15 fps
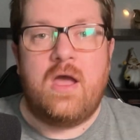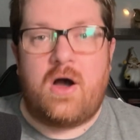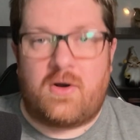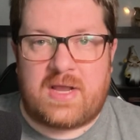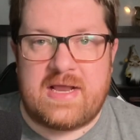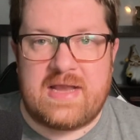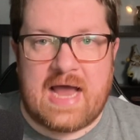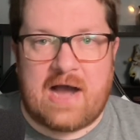
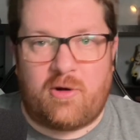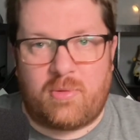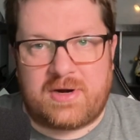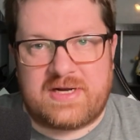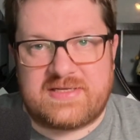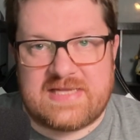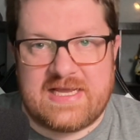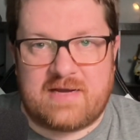Okay, now we're
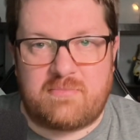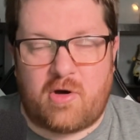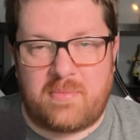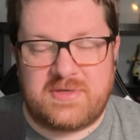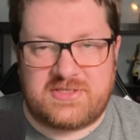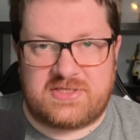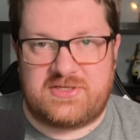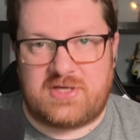going to take a
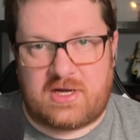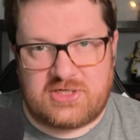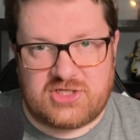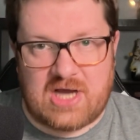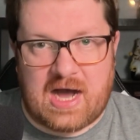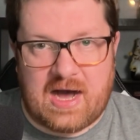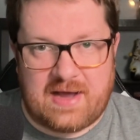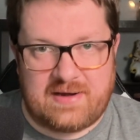moment to touch
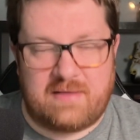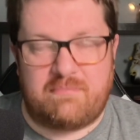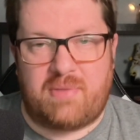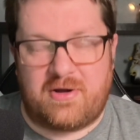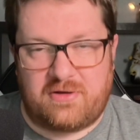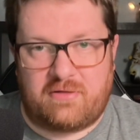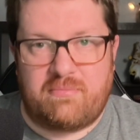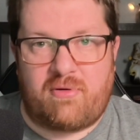on
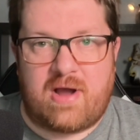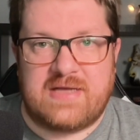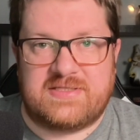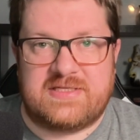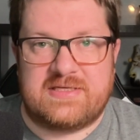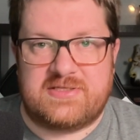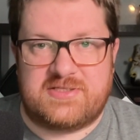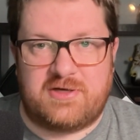bundle
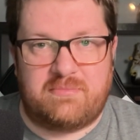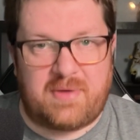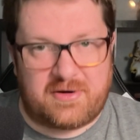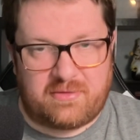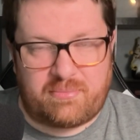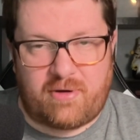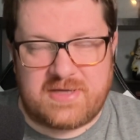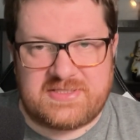pricing. So
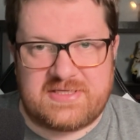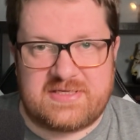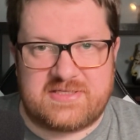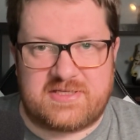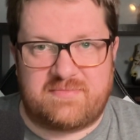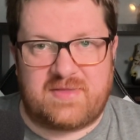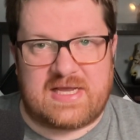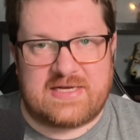bundle pricing is
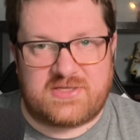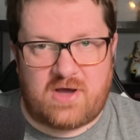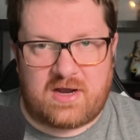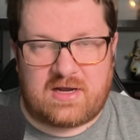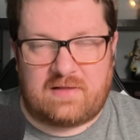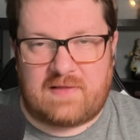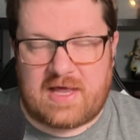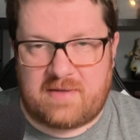something I talk
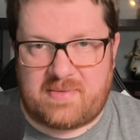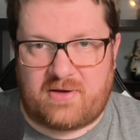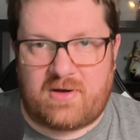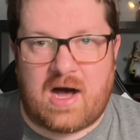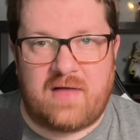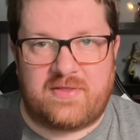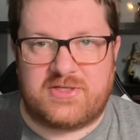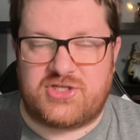a lot about
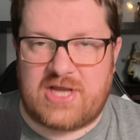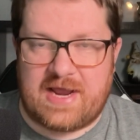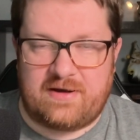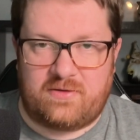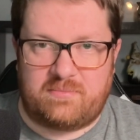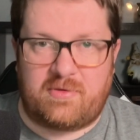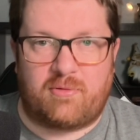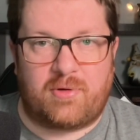on the
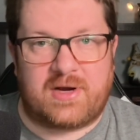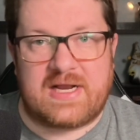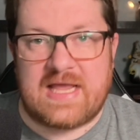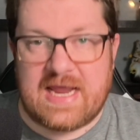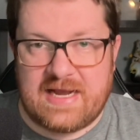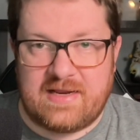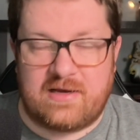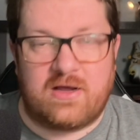channel, but we're going to
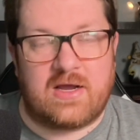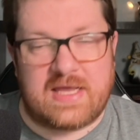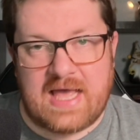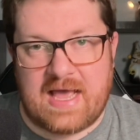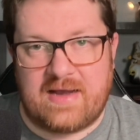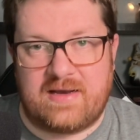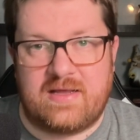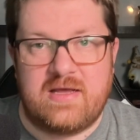hit it
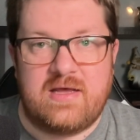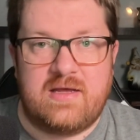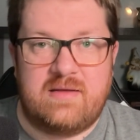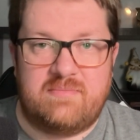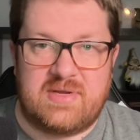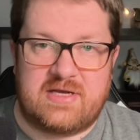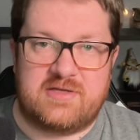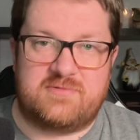again
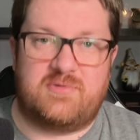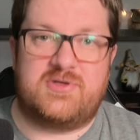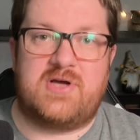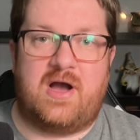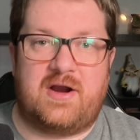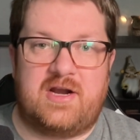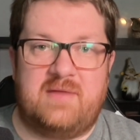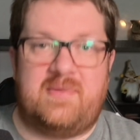because we're
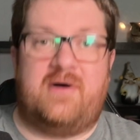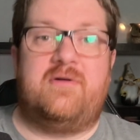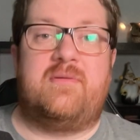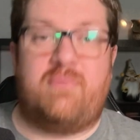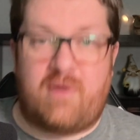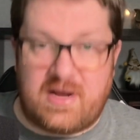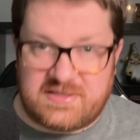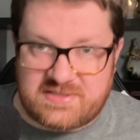talking about
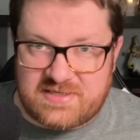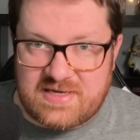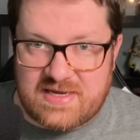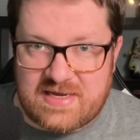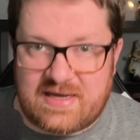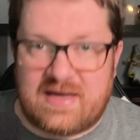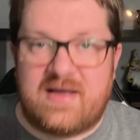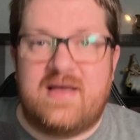
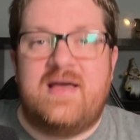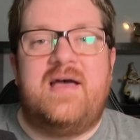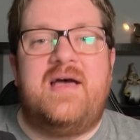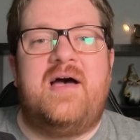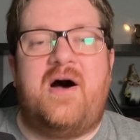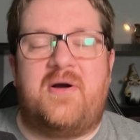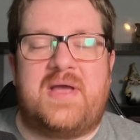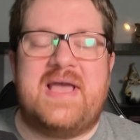pricing.
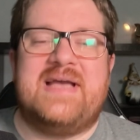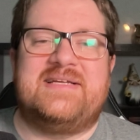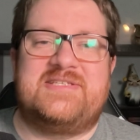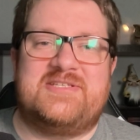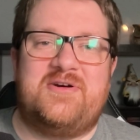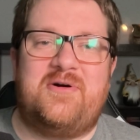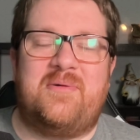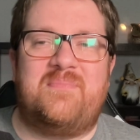Okay,
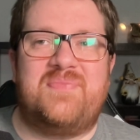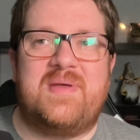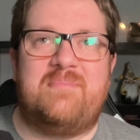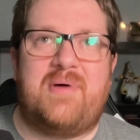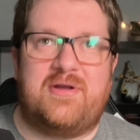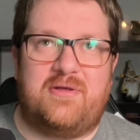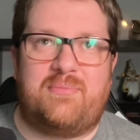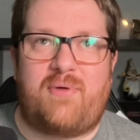so
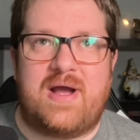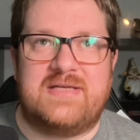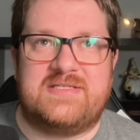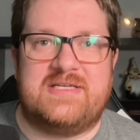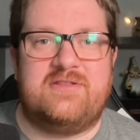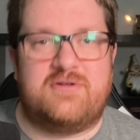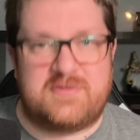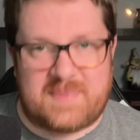bundle
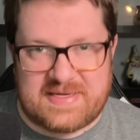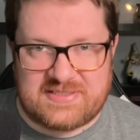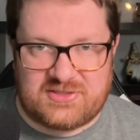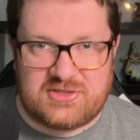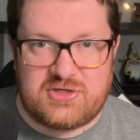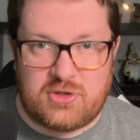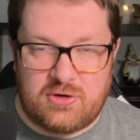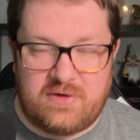pricing, there's
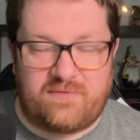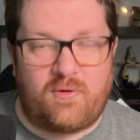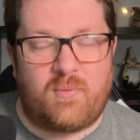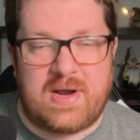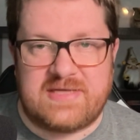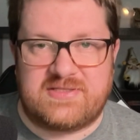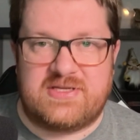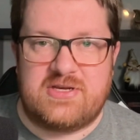basically two different
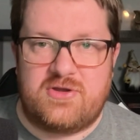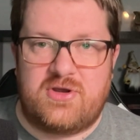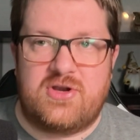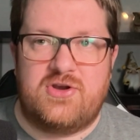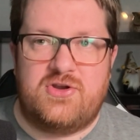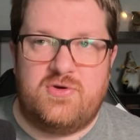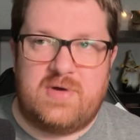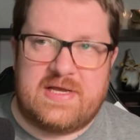ways that you can
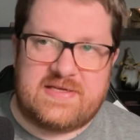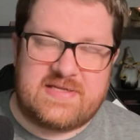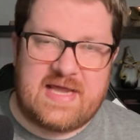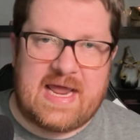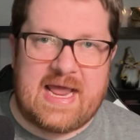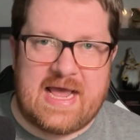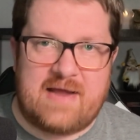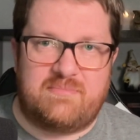do it.
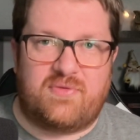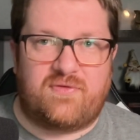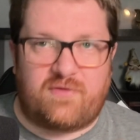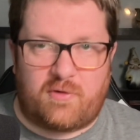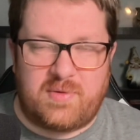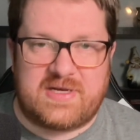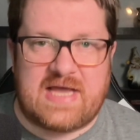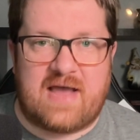And
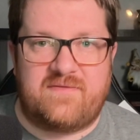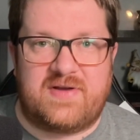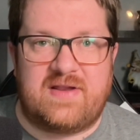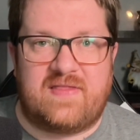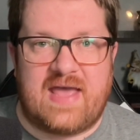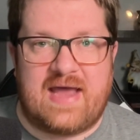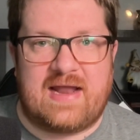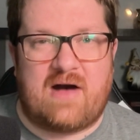before we dive into
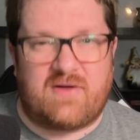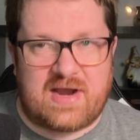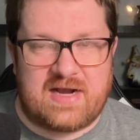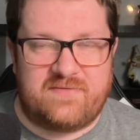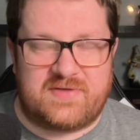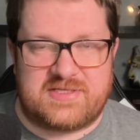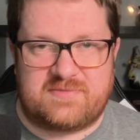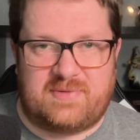that, I'll kind
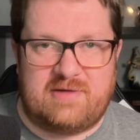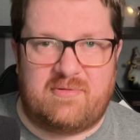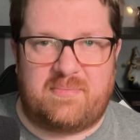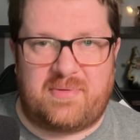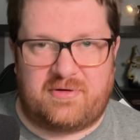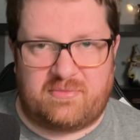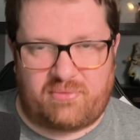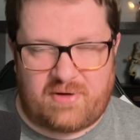of explain what
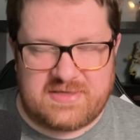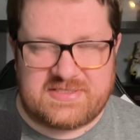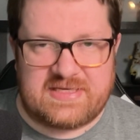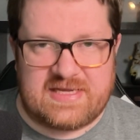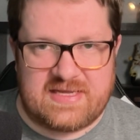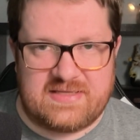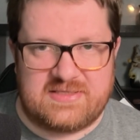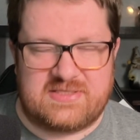bundle pricing
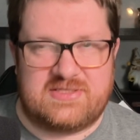is.